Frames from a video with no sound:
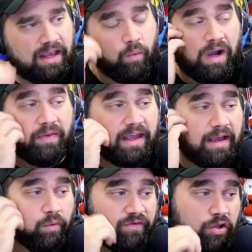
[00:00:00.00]
And while they
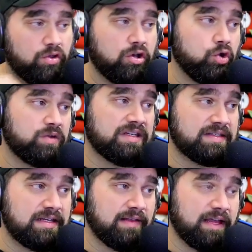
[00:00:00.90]
uh, review the new
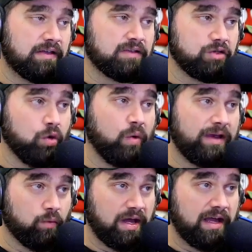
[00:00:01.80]
Disneyland Snow
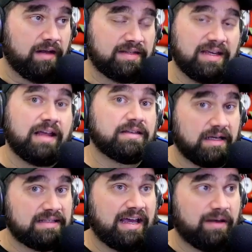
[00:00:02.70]
White ride and say it
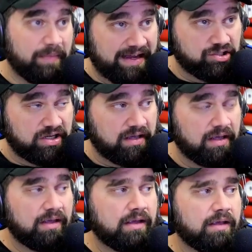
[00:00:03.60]
does add
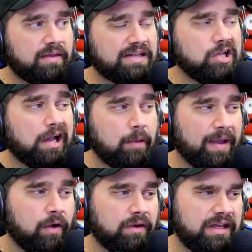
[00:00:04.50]
magic, they talk
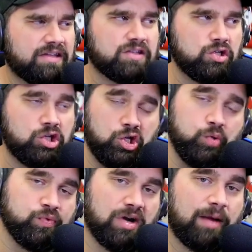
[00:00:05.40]
about its
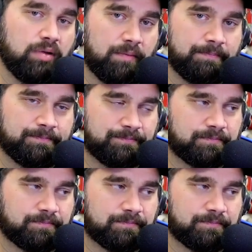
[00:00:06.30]
new problem.